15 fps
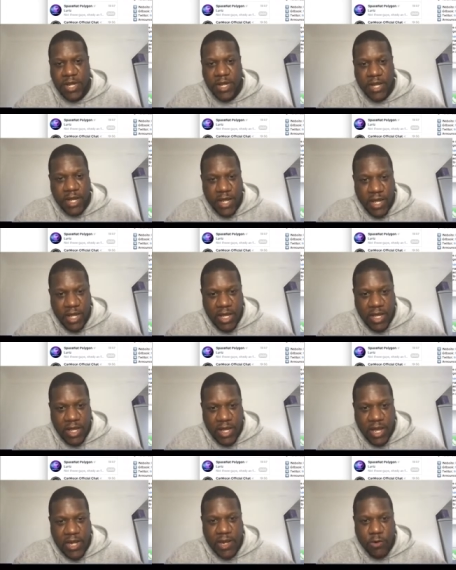
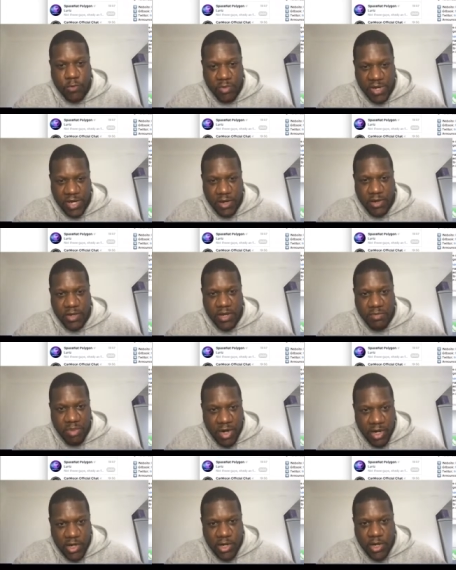uh, and that will be on the
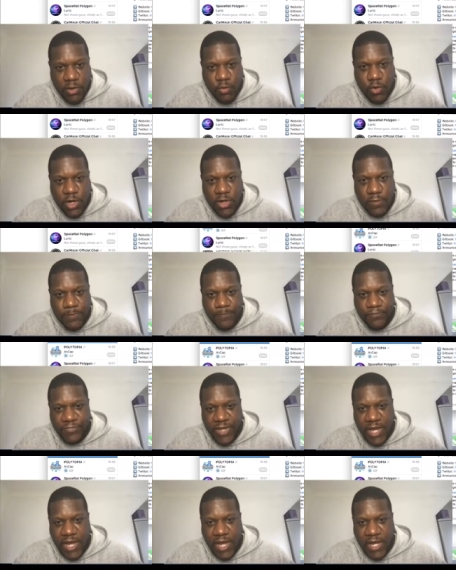Polygon one.
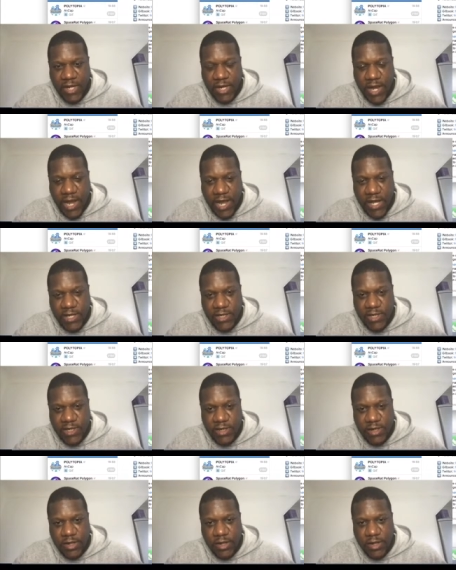And at
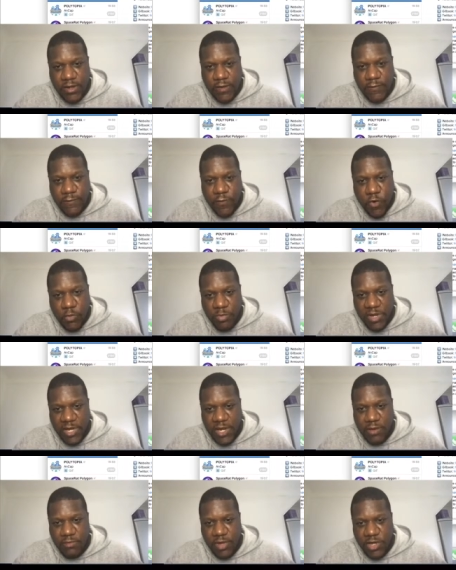4
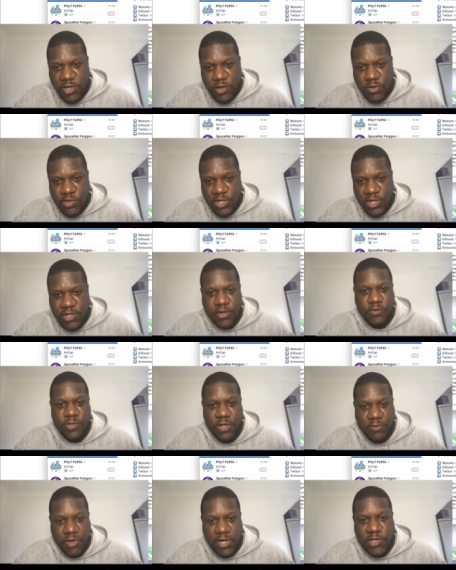p.m. UT, no,
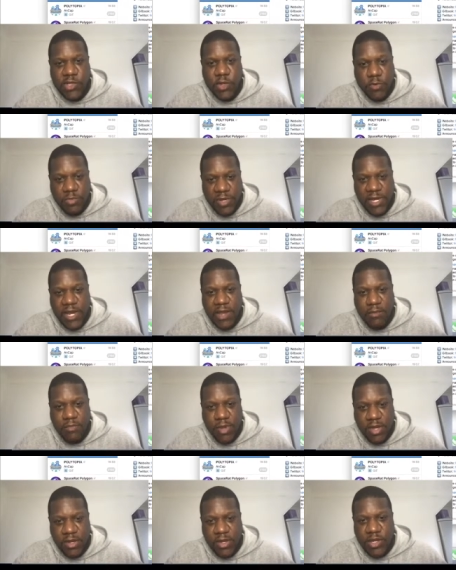sorry, 2
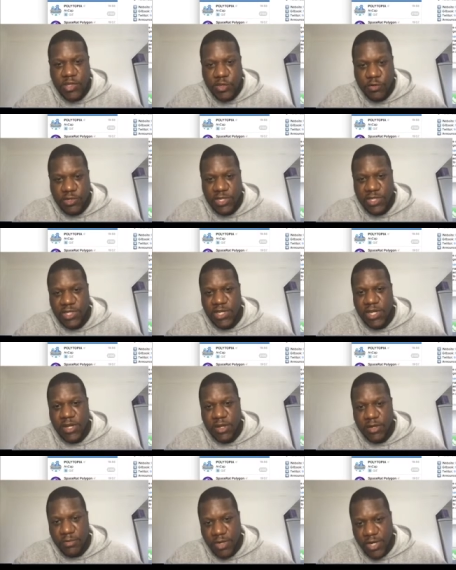p.m. UTC
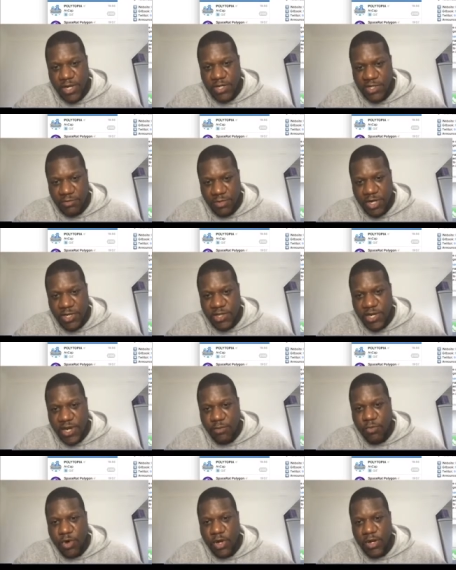on the Binance Smart
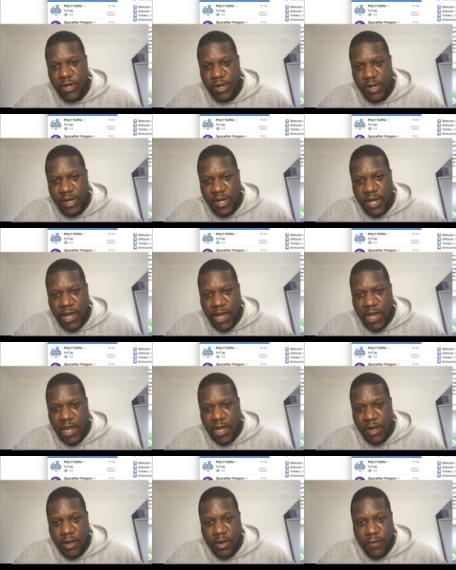Chain one,
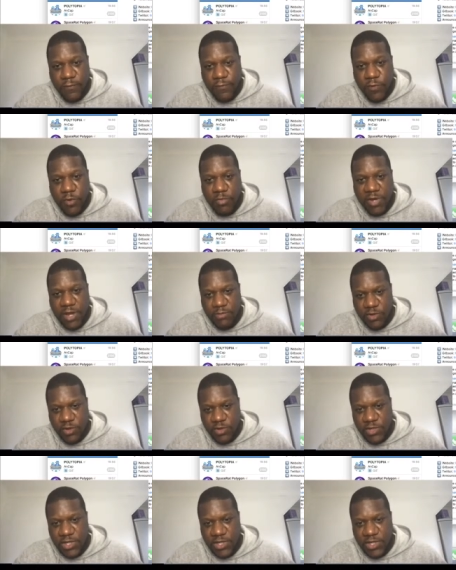and 4 p.m.
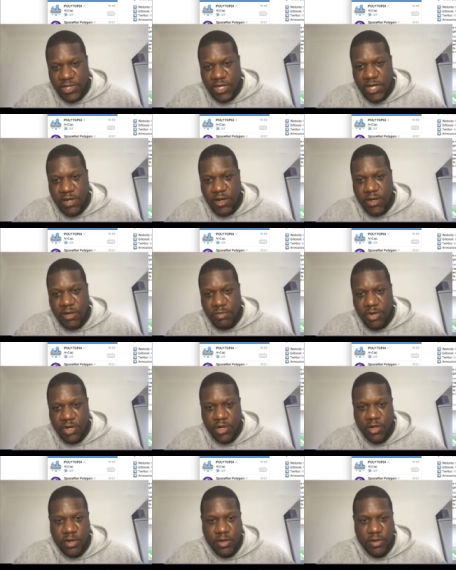UTC on the
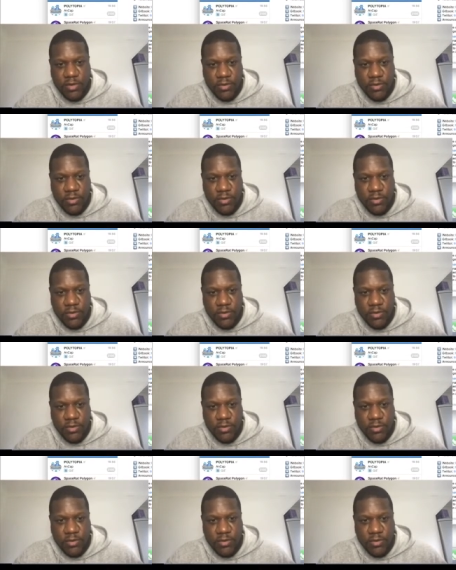Polygon